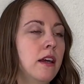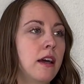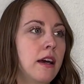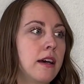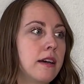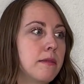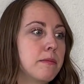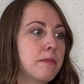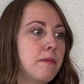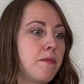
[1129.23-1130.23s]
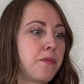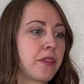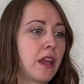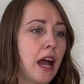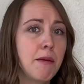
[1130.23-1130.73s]

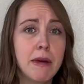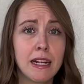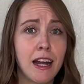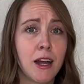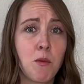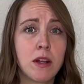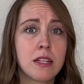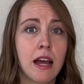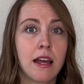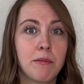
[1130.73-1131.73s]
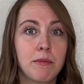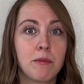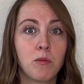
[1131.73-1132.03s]
I met a guy one time